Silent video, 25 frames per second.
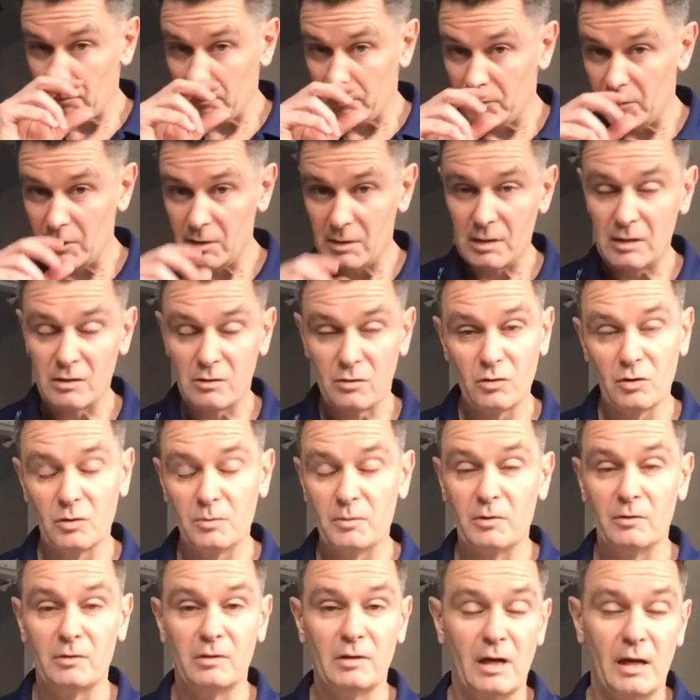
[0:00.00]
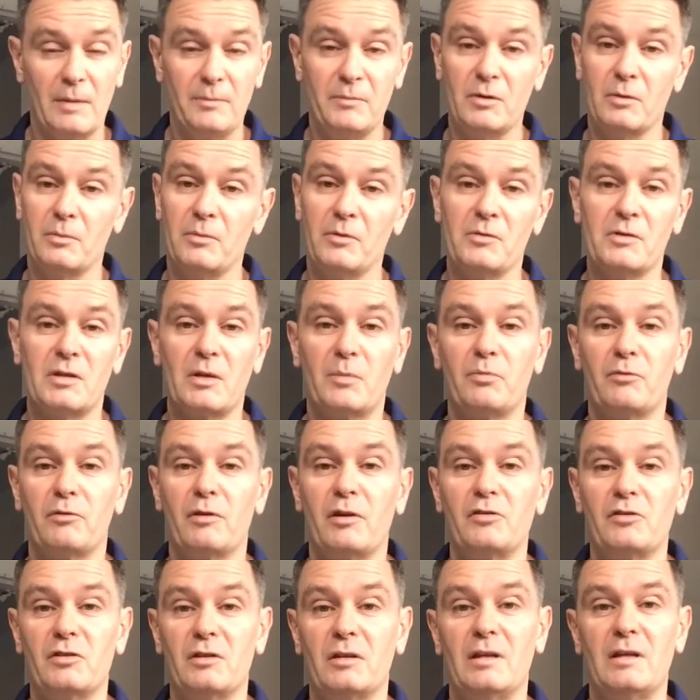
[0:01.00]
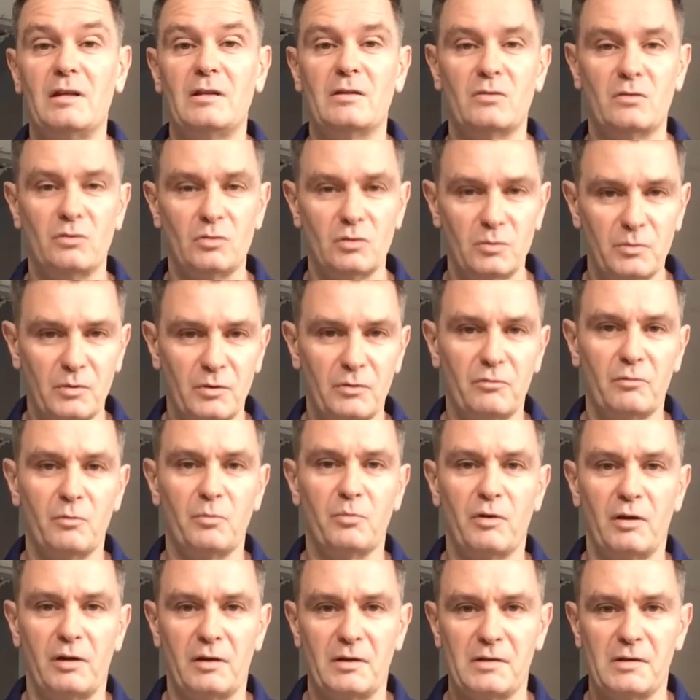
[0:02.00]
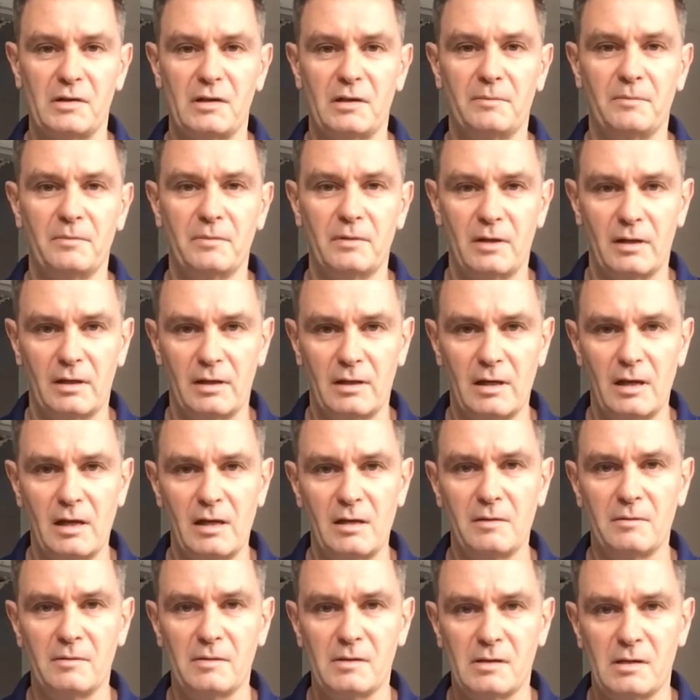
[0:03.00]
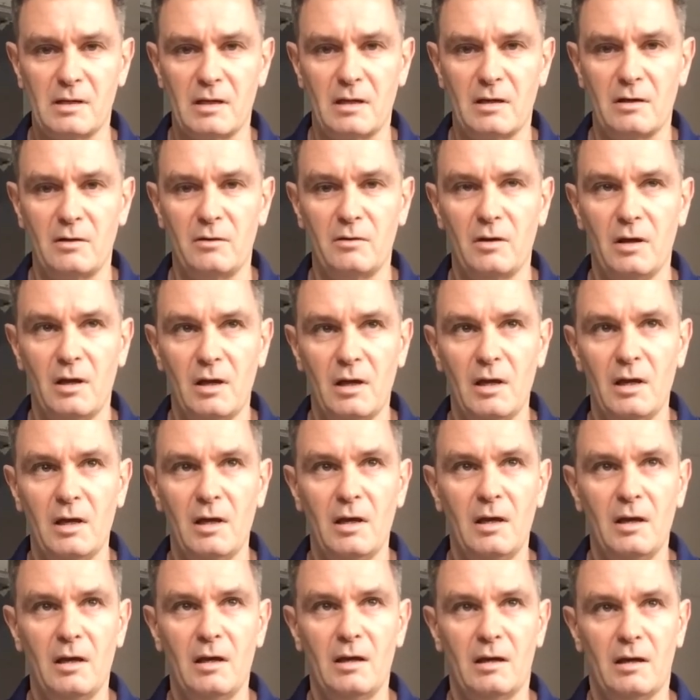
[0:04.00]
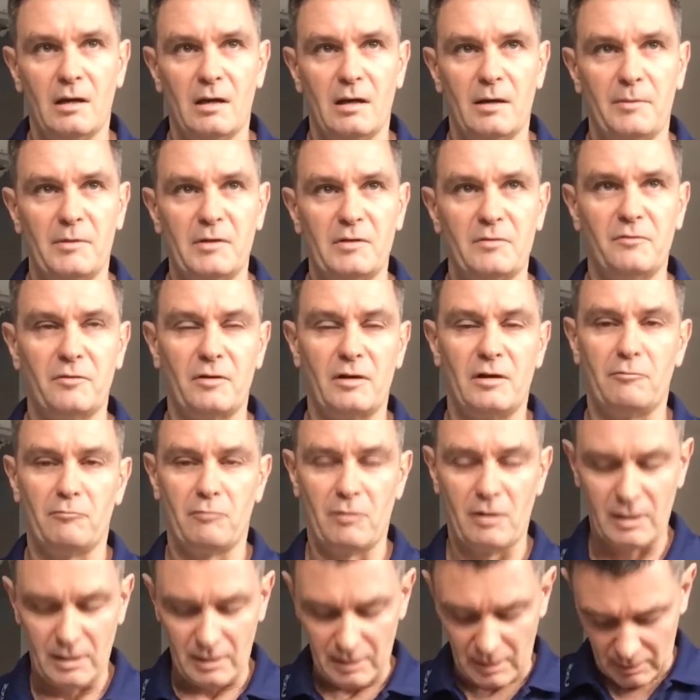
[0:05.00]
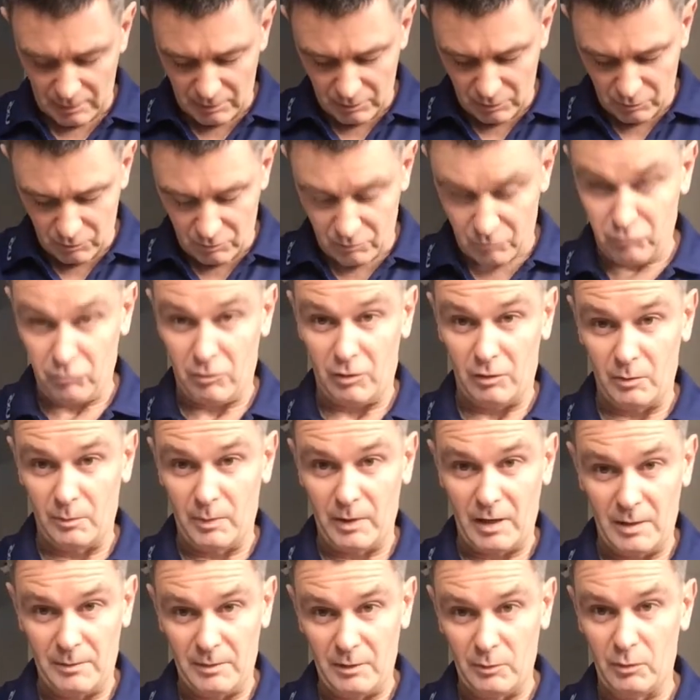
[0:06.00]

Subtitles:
This is normal. Abdominal separation is normal through pregnancy. Okay, so it's very rare that you grow the baby